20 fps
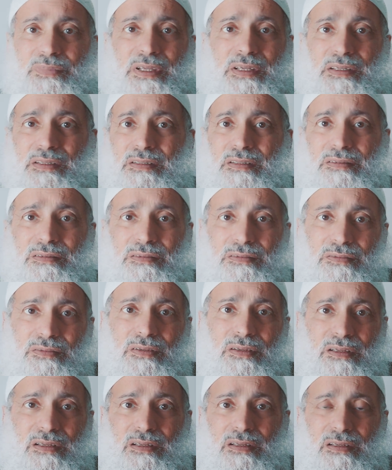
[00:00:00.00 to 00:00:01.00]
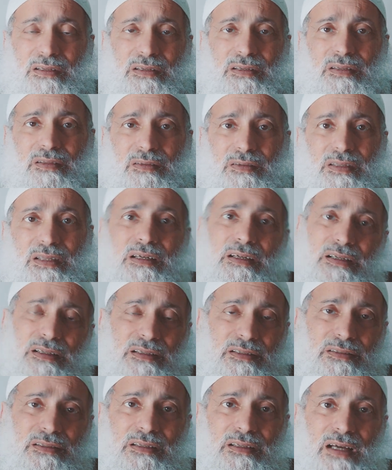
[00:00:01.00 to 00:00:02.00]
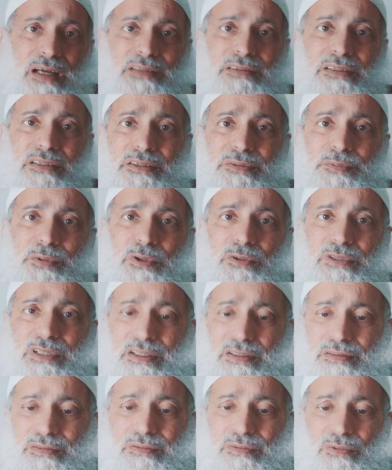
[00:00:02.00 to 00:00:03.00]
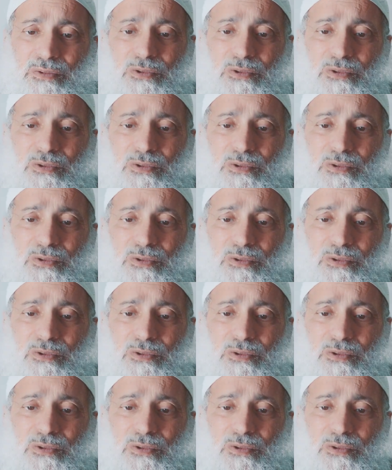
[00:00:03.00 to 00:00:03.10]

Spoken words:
be the undisputed